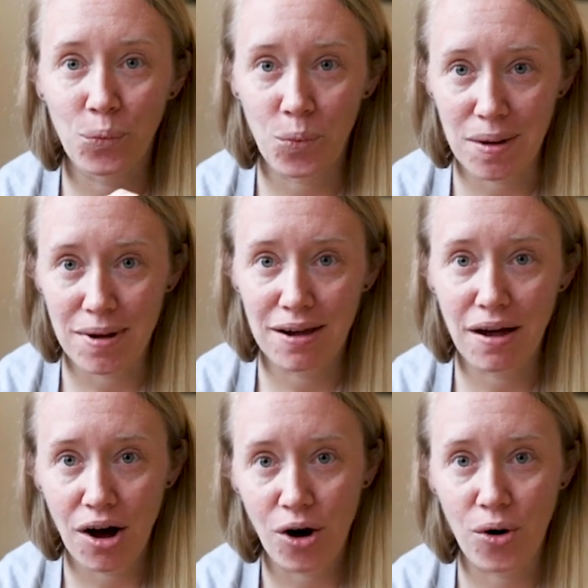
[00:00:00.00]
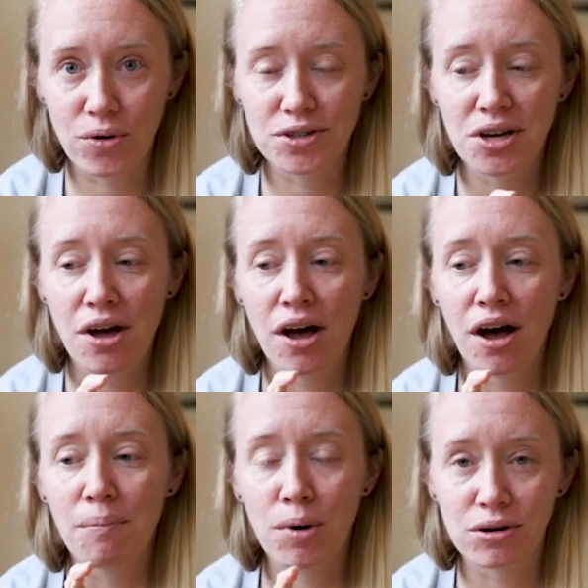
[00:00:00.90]
women-owned
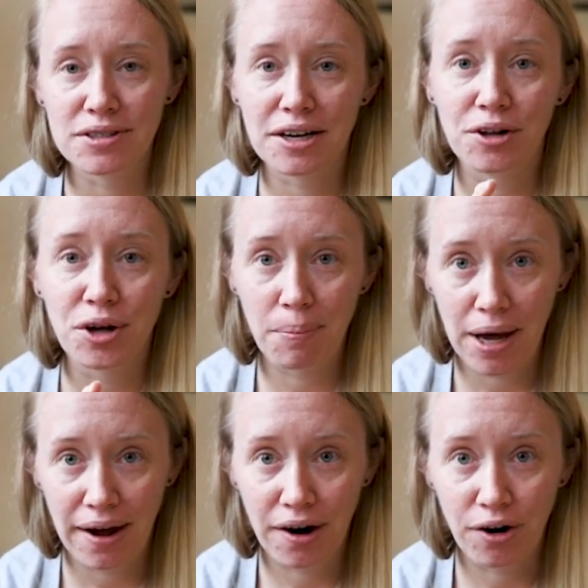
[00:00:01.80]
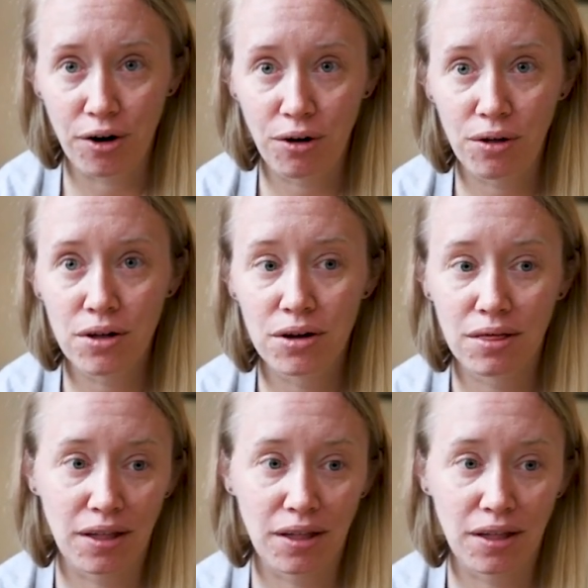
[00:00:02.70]
motorcycle apparel,